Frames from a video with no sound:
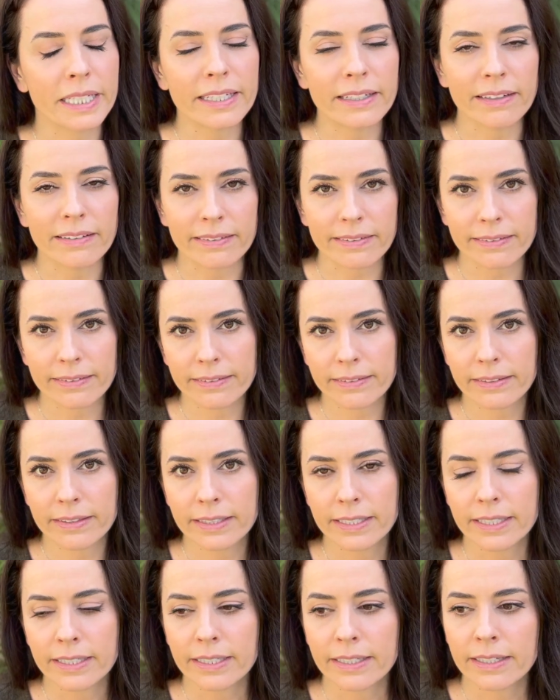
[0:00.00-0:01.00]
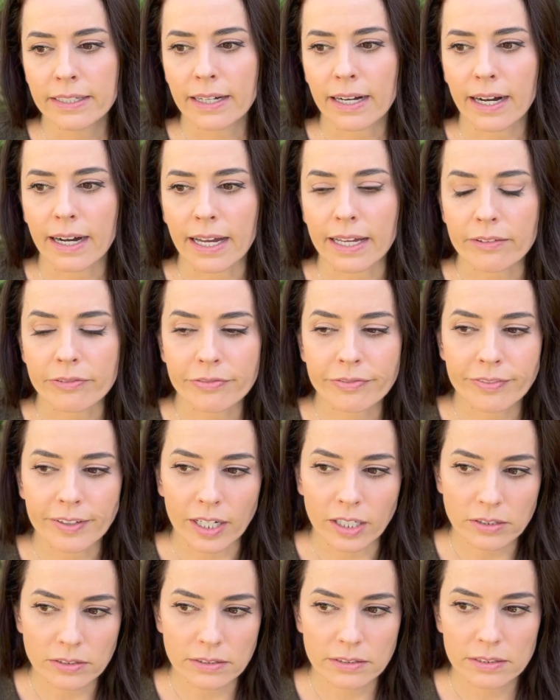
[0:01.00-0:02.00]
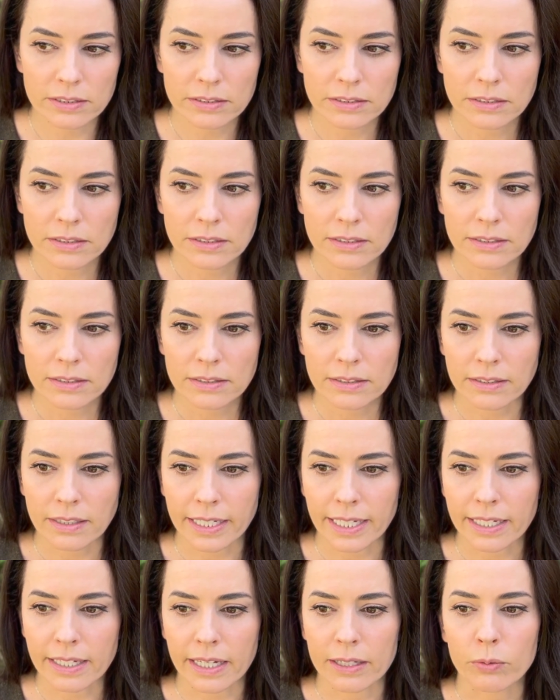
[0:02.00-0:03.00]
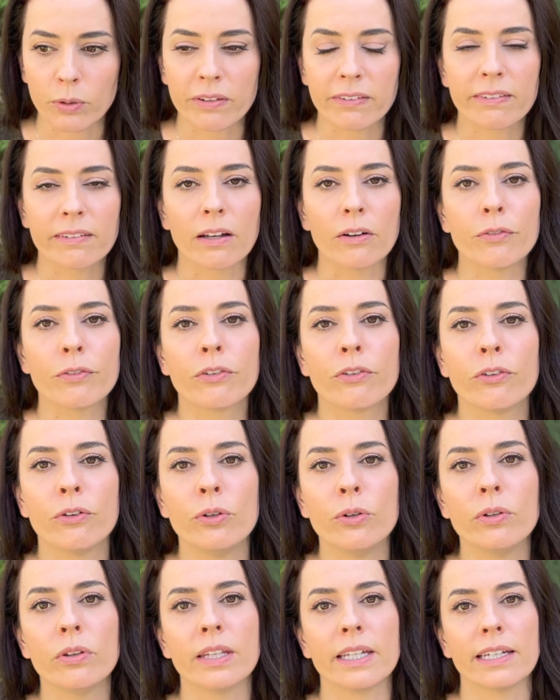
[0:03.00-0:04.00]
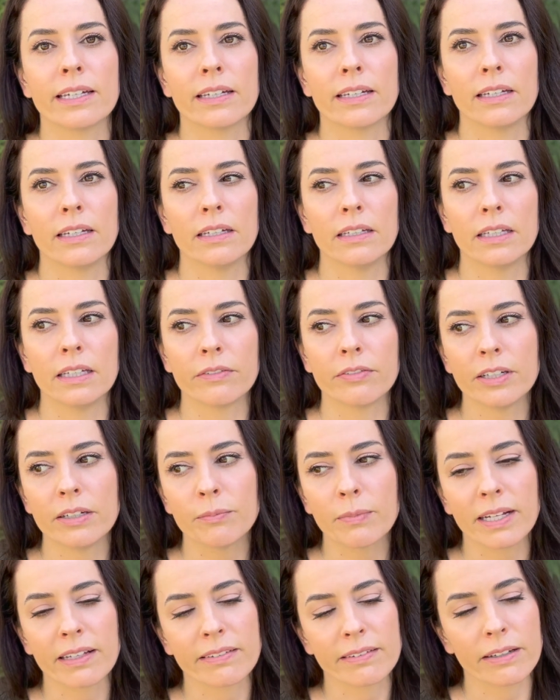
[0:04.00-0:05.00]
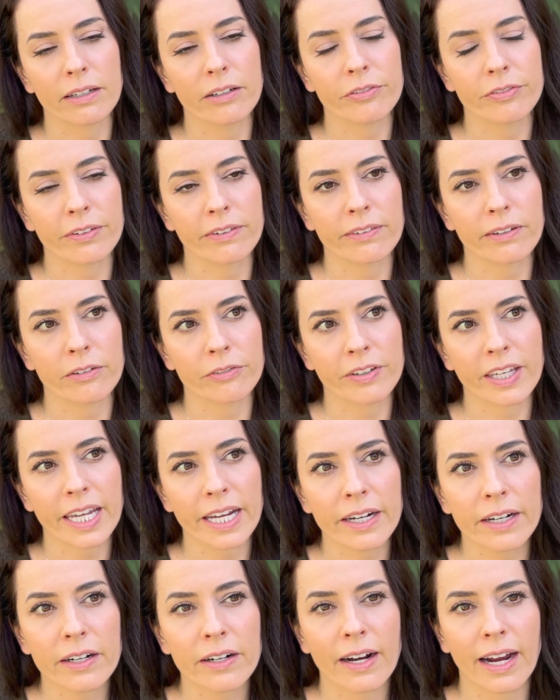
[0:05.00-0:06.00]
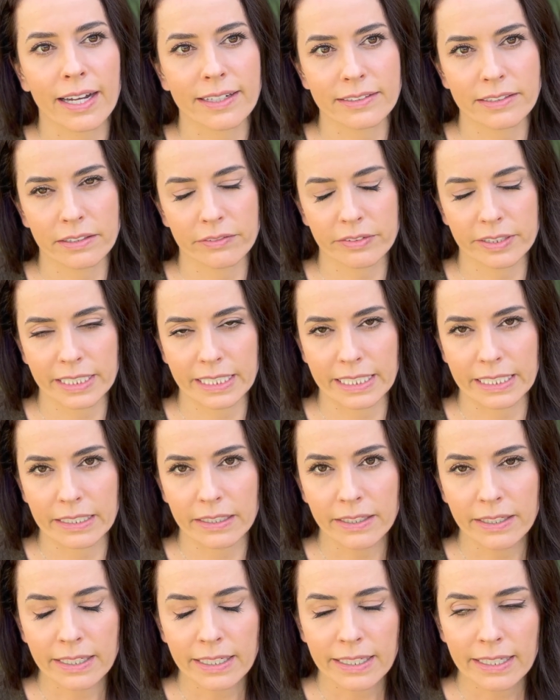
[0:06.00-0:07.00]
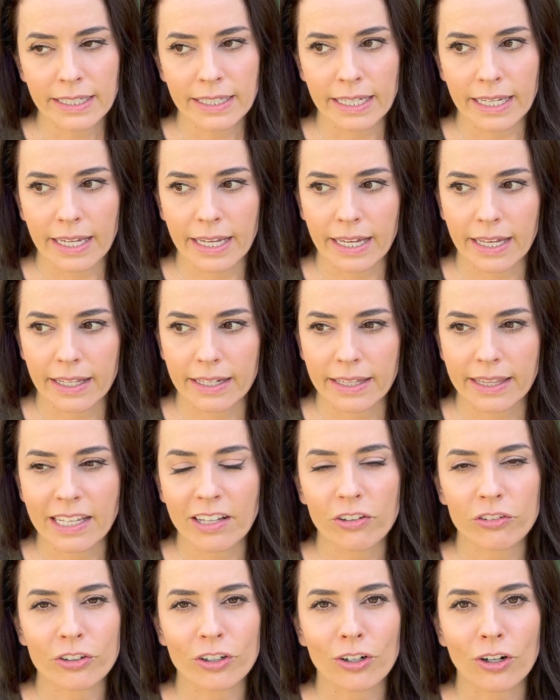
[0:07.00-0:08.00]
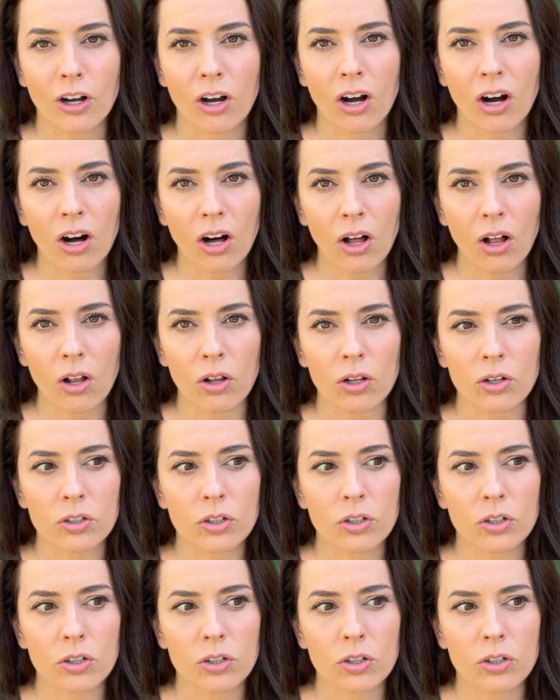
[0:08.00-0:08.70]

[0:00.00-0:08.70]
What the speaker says: peace, I felt like I was self-soothing, giving myself a self-care activity. And these are all